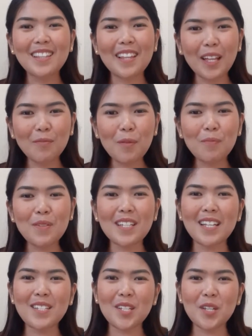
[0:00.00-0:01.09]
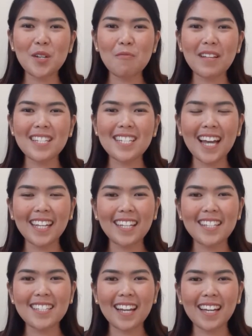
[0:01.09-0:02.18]
Let me present to you my study
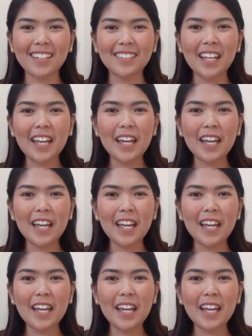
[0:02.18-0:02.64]
entitled